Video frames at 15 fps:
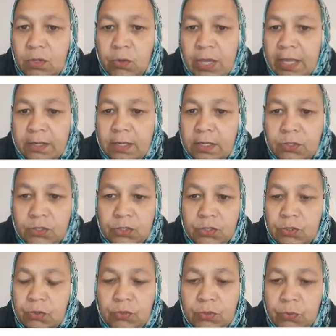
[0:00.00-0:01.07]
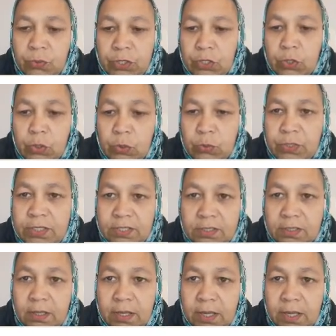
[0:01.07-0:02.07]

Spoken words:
can introduce or include